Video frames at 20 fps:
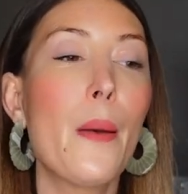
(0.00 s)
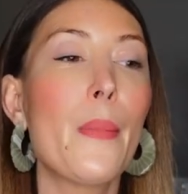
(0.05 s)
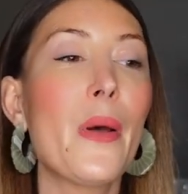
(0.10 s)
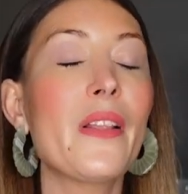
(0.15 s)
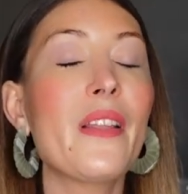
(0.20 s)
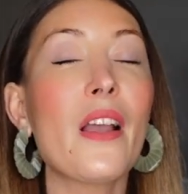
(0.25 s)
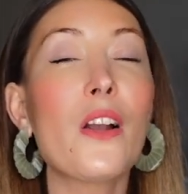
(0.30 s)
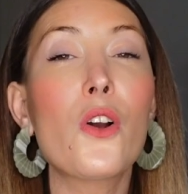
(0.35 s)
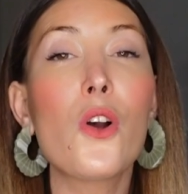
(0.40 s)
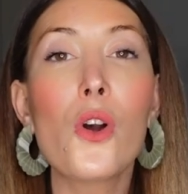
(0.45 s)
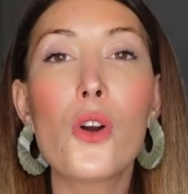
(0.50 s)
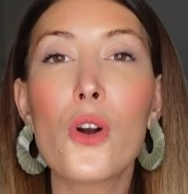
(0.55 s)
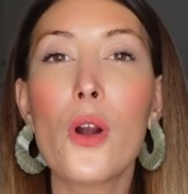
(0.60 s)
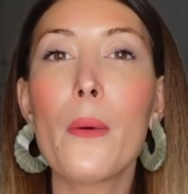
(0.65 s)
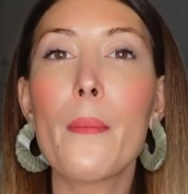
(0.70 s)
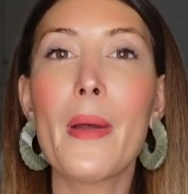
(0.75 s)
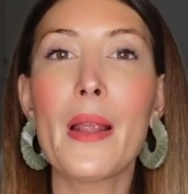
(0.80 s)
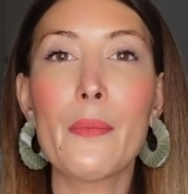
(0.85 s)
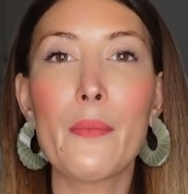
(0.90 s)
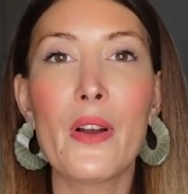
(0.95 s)
But
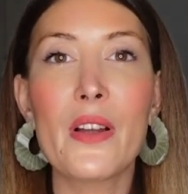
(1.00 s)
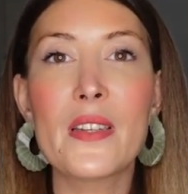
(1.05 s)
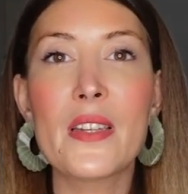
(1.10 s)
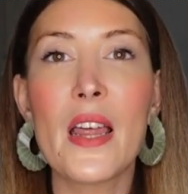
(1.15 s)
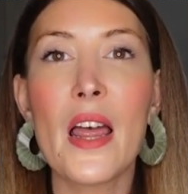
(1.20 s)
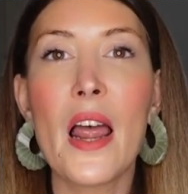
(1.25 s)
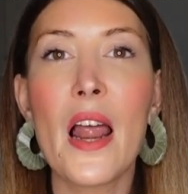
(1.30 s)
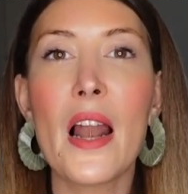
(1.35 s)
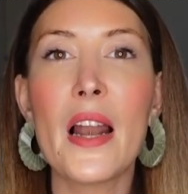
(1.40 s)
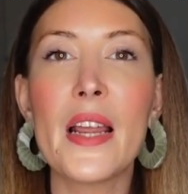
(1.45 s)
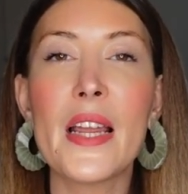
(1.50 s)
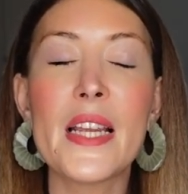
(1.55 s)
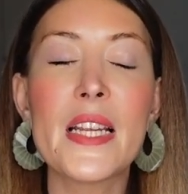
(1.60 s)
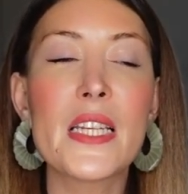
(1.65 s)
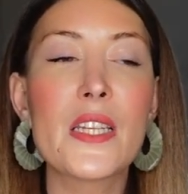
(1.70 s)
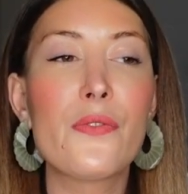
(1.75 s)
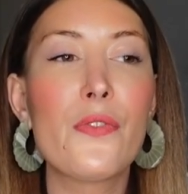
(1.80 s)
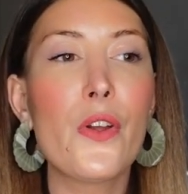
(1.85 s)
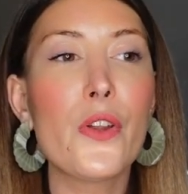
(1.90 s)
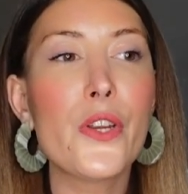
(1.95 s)
Coco Mademoiselle
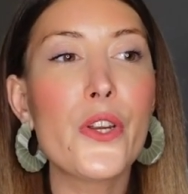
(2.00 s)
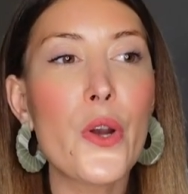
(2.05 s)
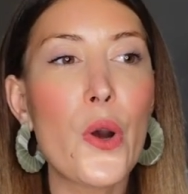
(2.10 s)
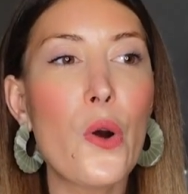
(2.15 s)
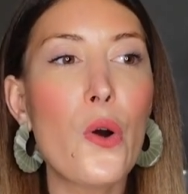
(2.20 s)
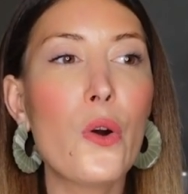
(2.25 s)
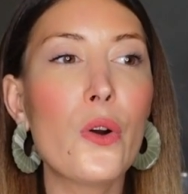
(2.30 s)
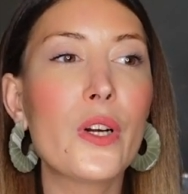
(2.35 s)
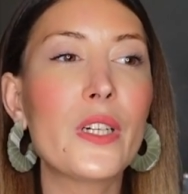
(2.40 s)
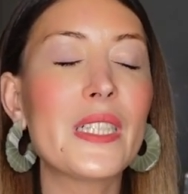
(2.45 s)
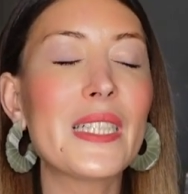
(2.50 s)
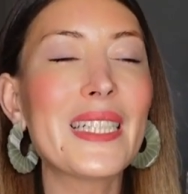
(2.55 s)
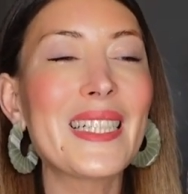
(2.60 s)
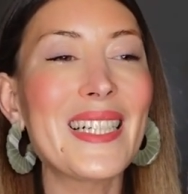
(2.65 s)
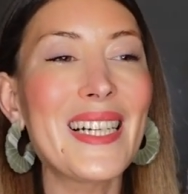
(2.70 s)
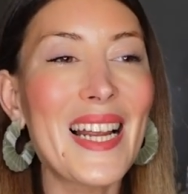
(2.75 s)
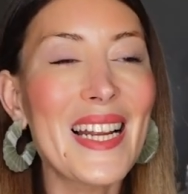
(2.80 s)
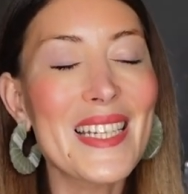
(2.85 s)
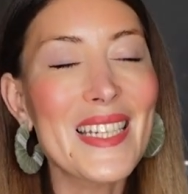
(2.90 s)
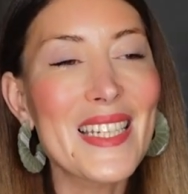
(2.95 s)
is the young
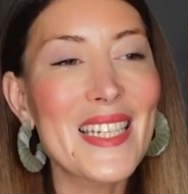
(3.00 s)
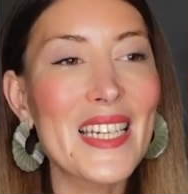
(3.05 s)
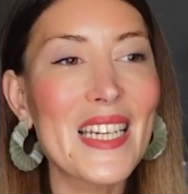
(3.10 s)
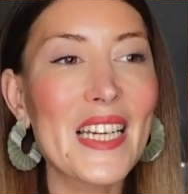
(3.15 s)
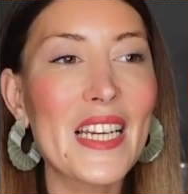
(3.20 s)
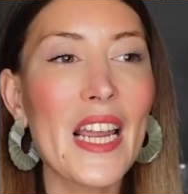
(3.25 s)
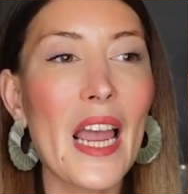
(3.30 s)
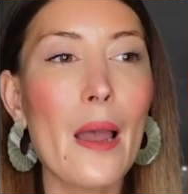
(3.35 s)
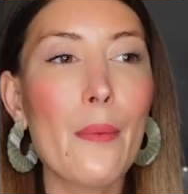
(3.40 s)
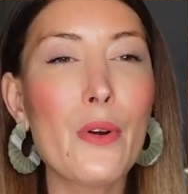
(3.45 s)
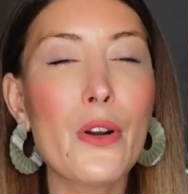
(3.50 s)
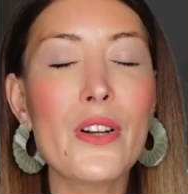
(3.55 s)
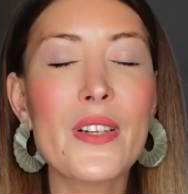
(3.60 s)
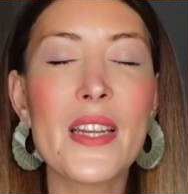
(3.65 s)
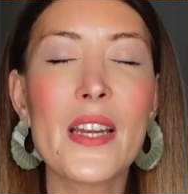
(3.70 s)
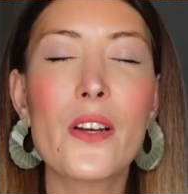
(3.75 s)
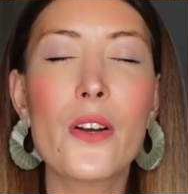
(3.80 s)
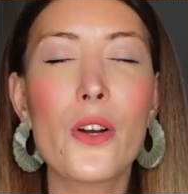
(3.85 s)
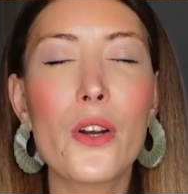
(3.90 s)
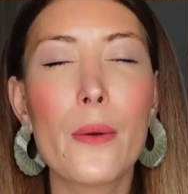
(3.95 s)
classic. I'm gonna
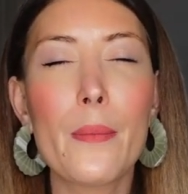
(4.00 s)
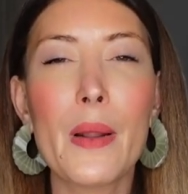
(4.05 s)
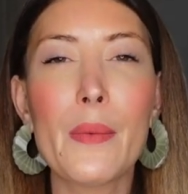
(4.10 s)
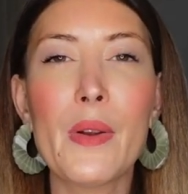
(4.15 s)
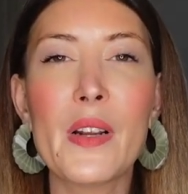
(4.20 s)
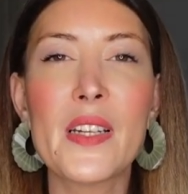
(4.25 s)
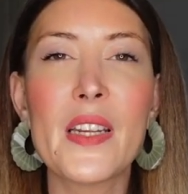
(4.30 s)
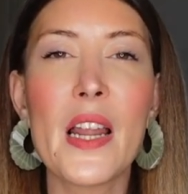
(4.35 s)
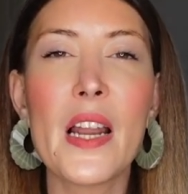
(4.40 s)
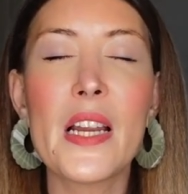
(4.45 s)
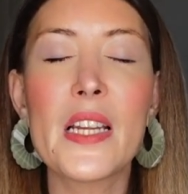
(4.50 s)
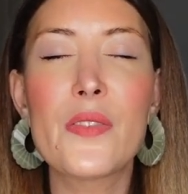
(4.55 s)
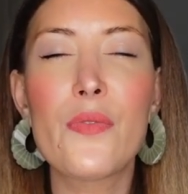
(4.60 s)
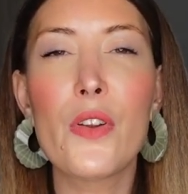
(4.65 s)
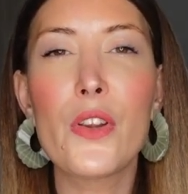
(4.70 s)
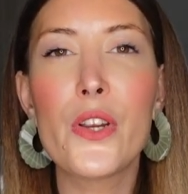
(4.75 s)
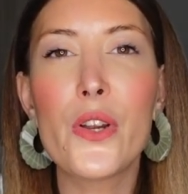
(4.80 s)
say Coco Mademoiselle is the